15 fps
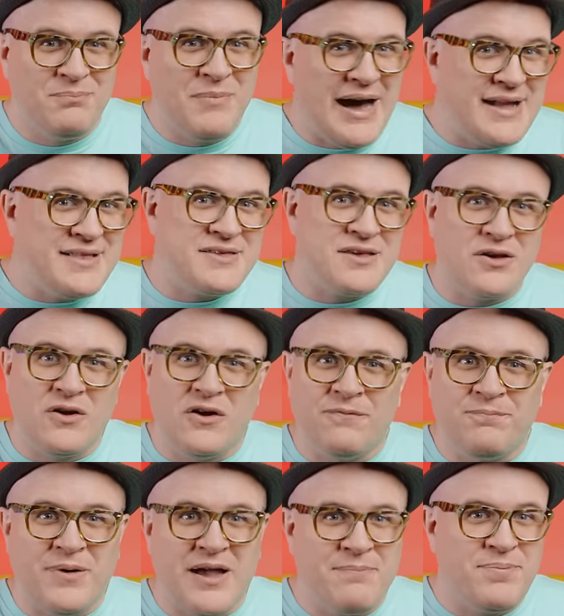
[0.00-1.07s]
Minds
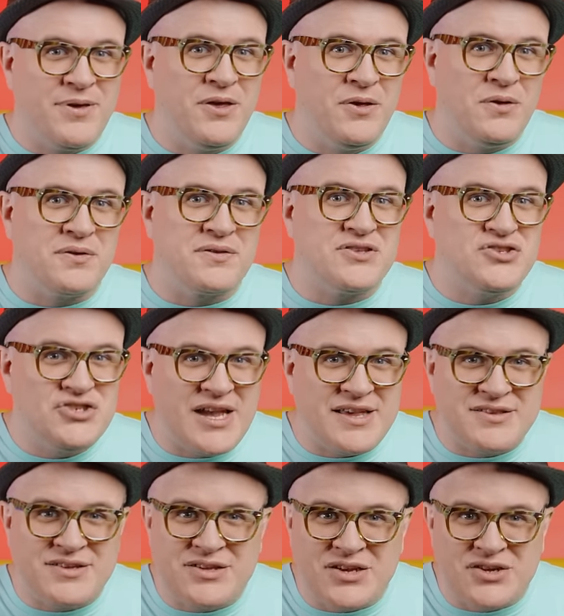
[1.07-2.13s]
engulfed by pills
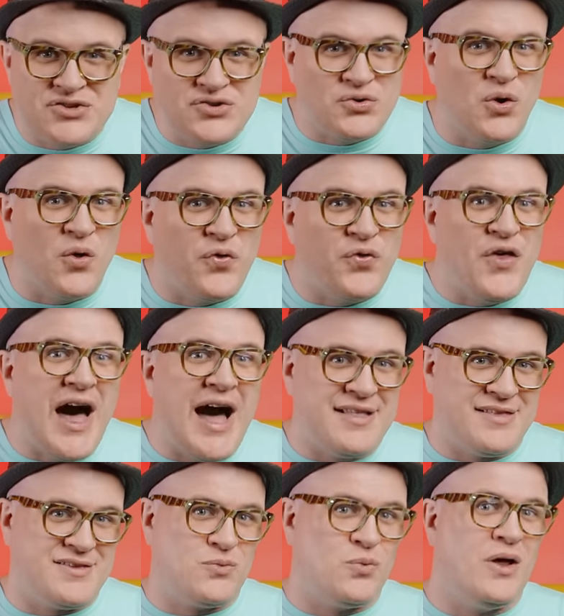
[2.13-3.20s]
ingested to control thoughts,